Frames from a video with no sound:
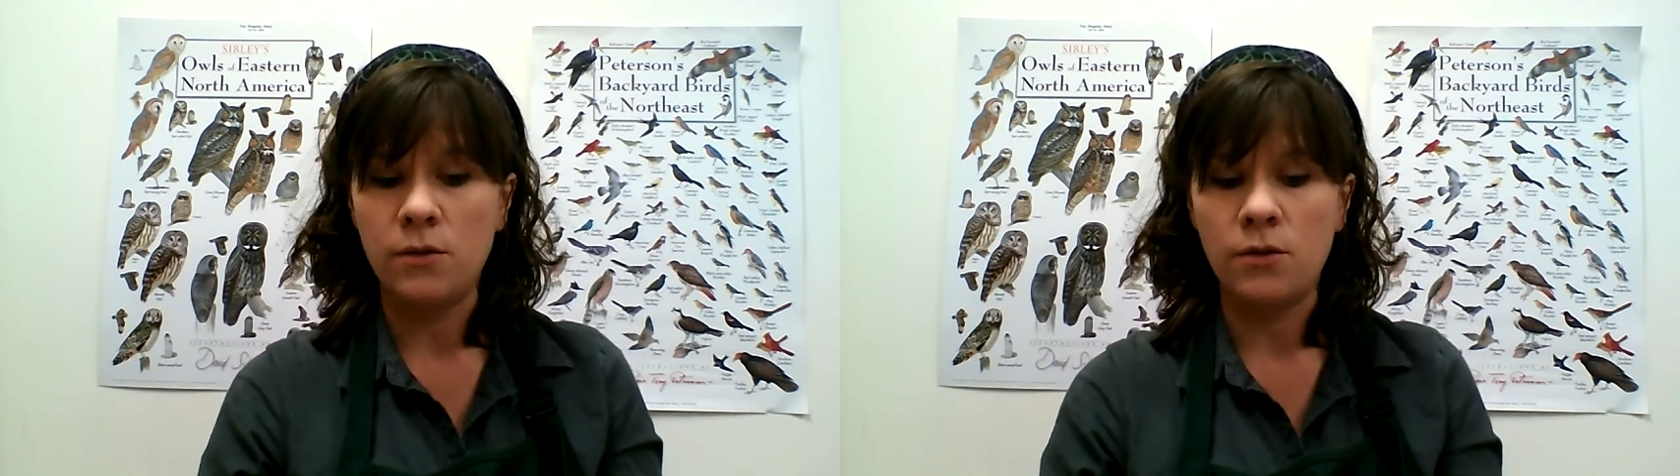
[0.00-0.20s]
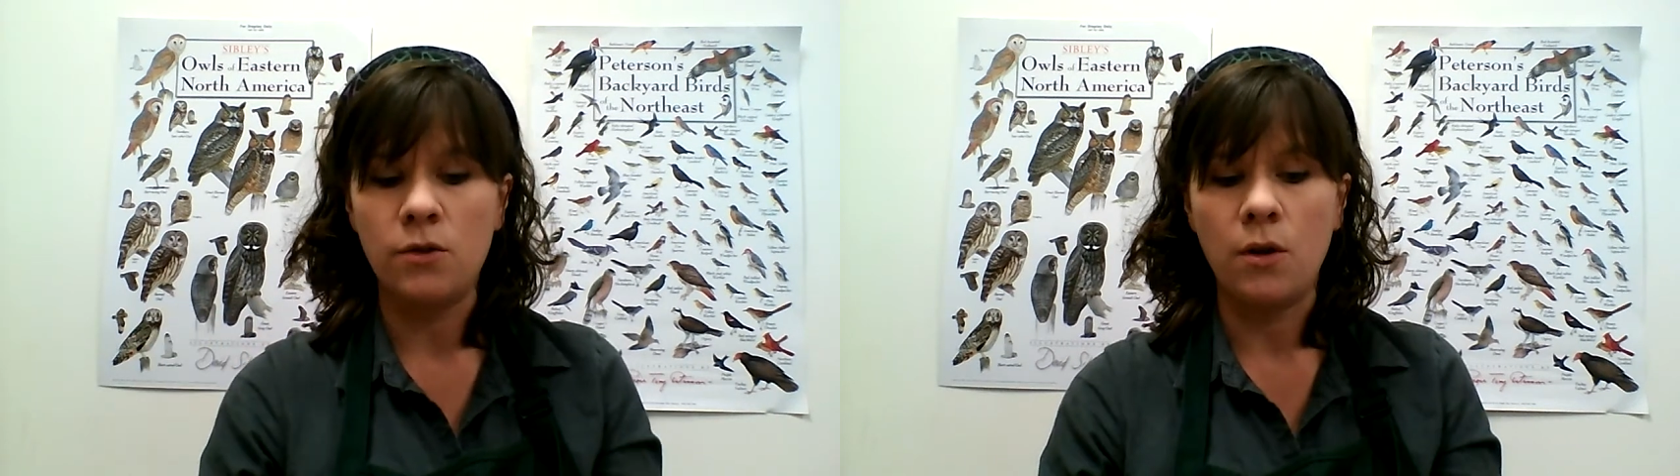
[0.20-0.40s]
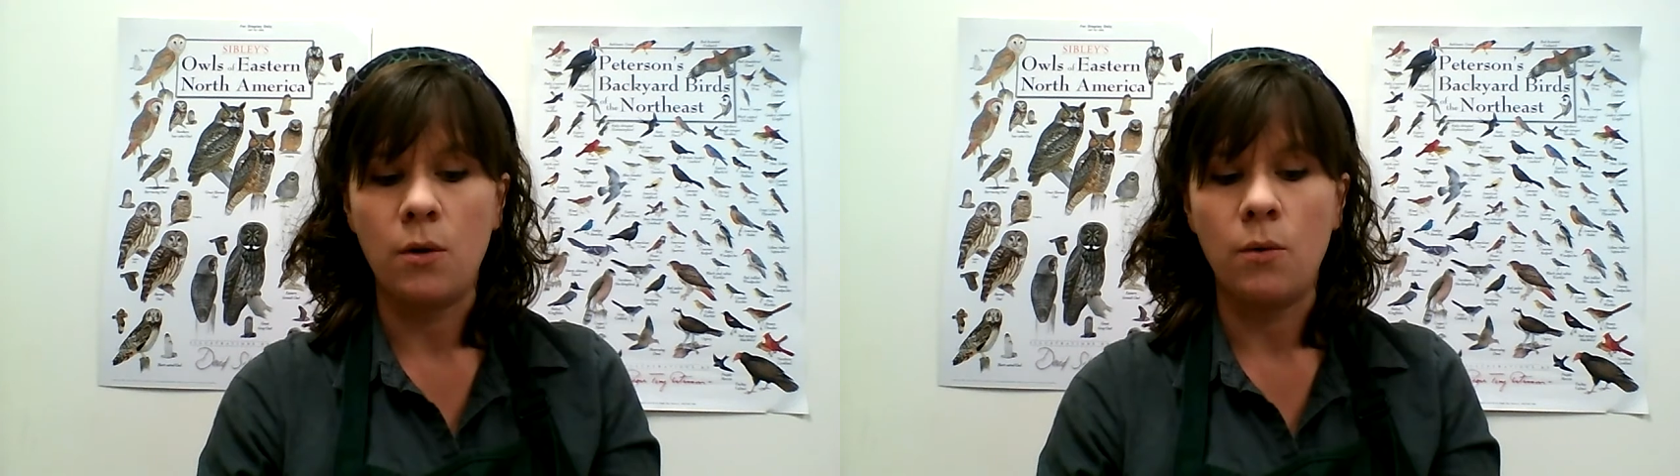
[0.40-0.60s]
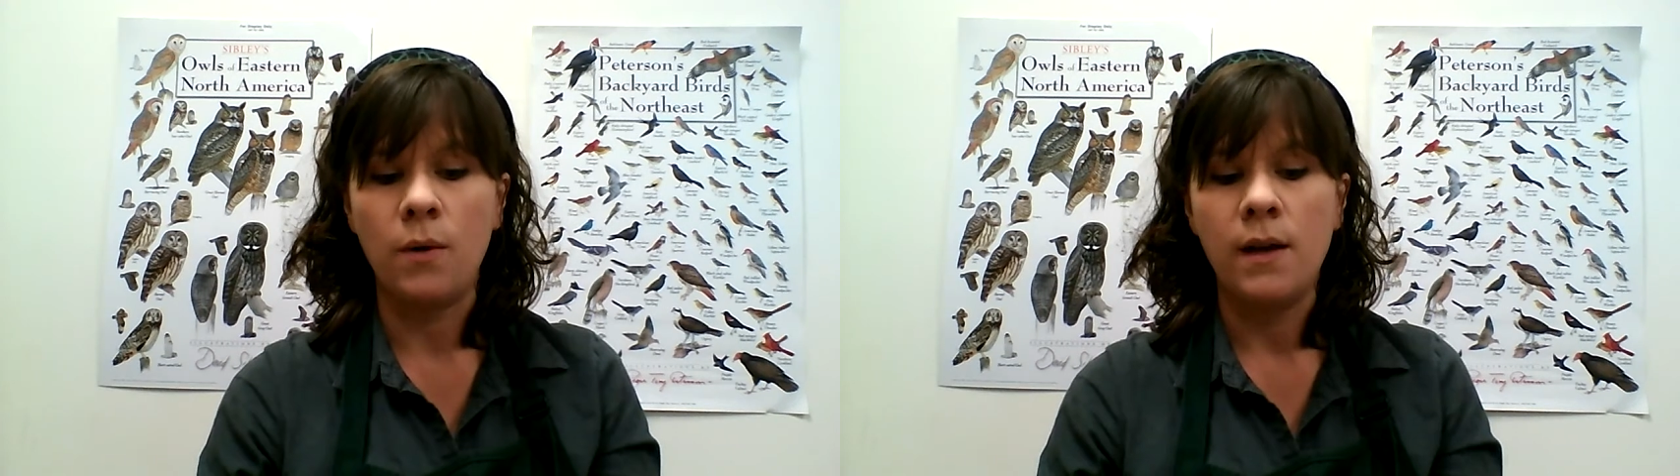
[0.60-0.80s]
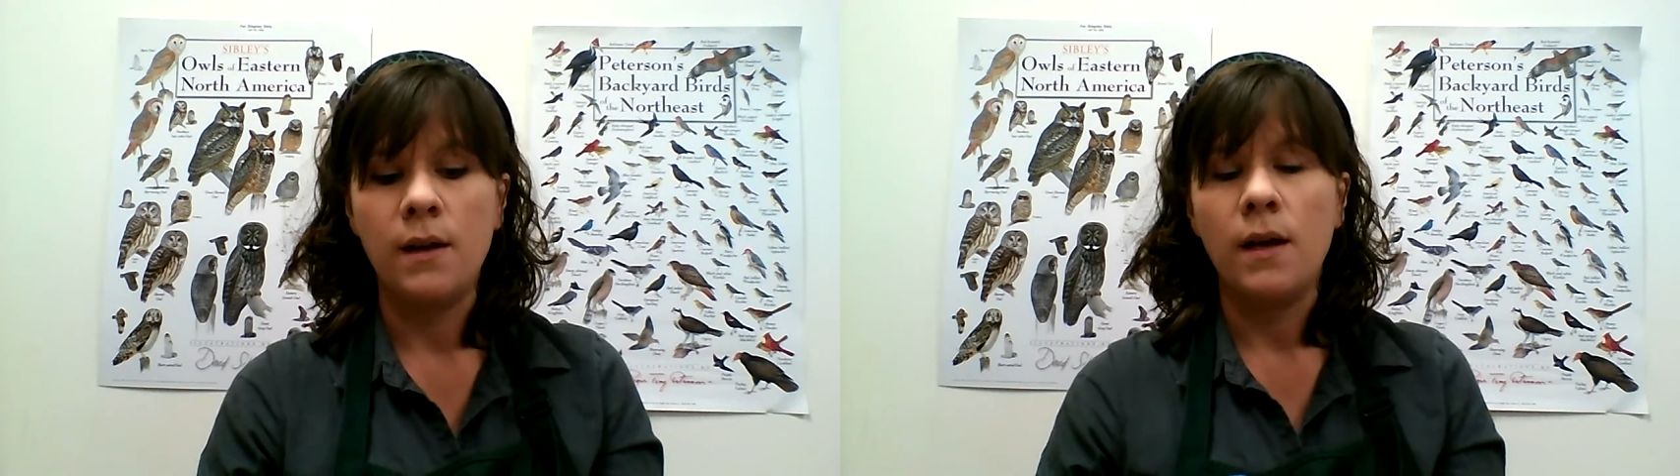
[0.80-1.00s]

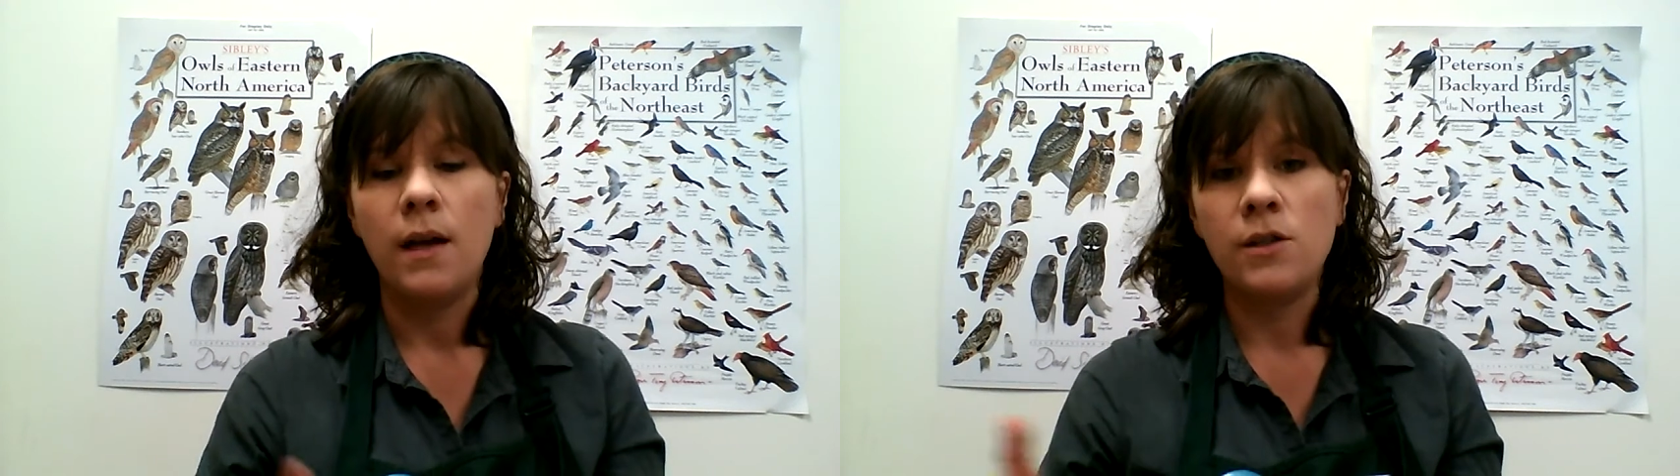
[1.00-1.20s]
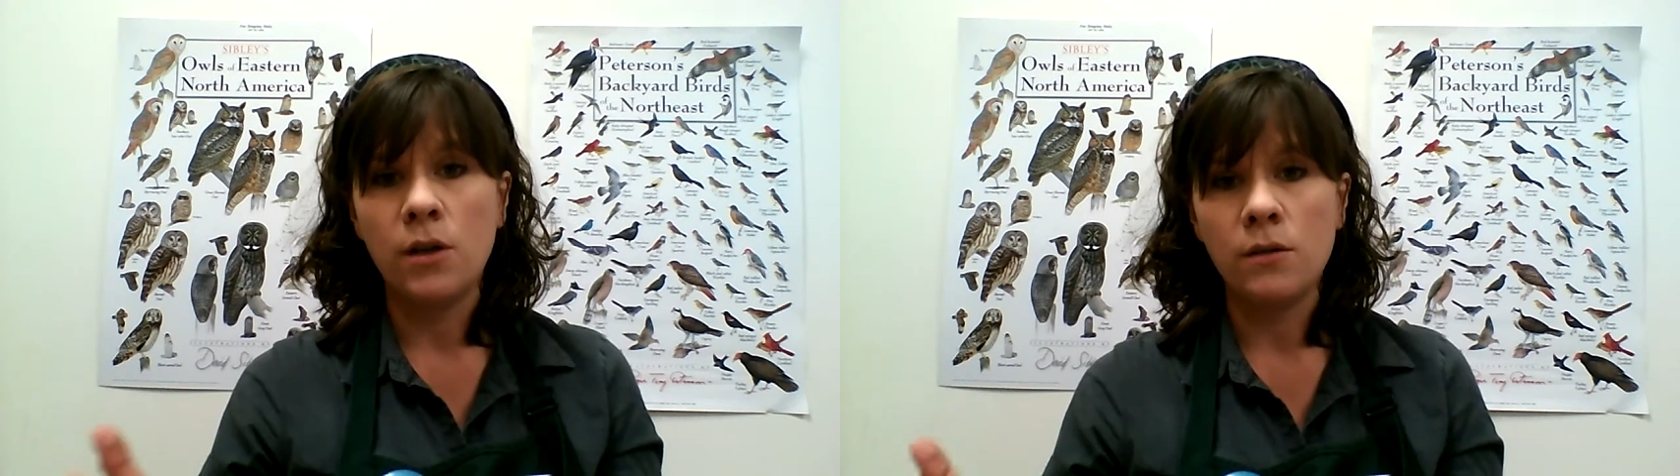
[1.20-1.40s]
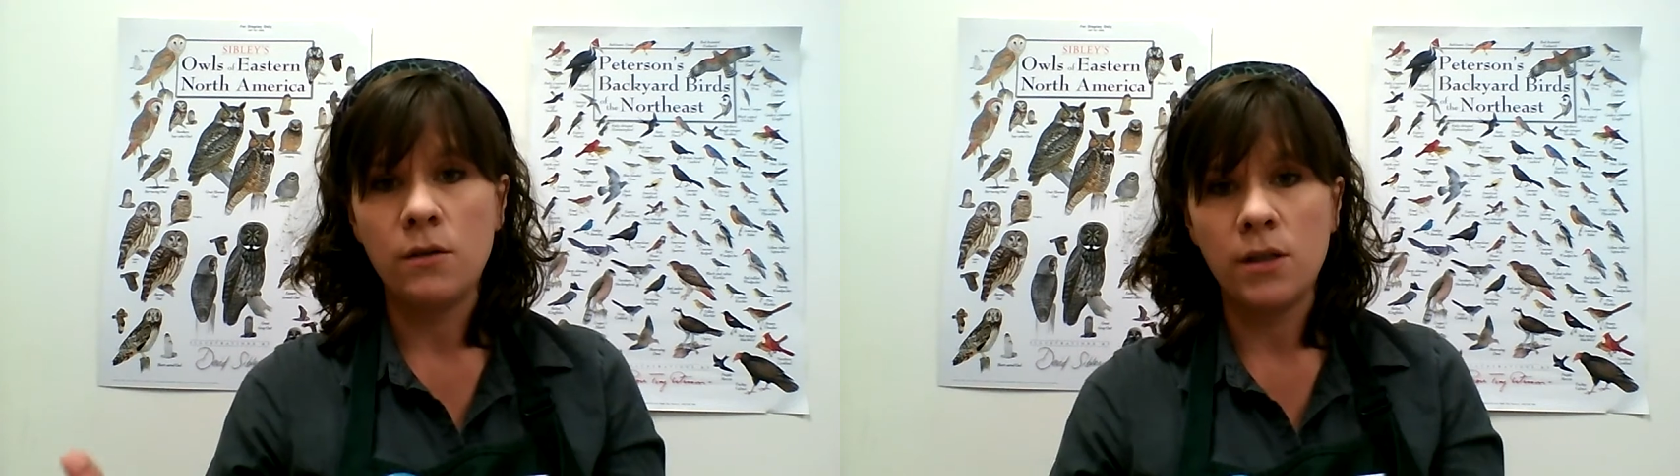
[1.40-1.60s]
So in general,